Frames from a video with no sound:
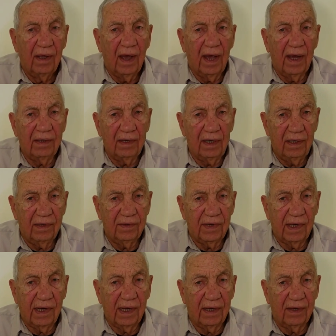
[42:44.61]
I needed to
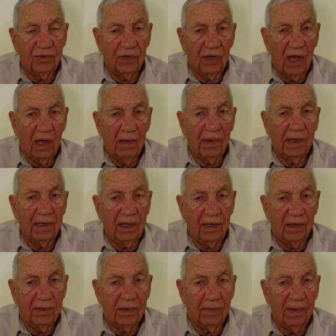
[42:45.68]
get a job. I
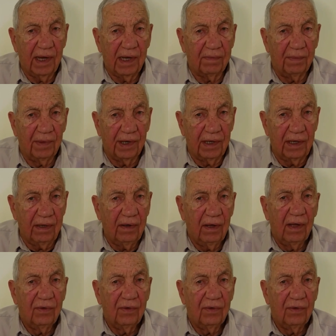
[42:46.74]
needed to make money.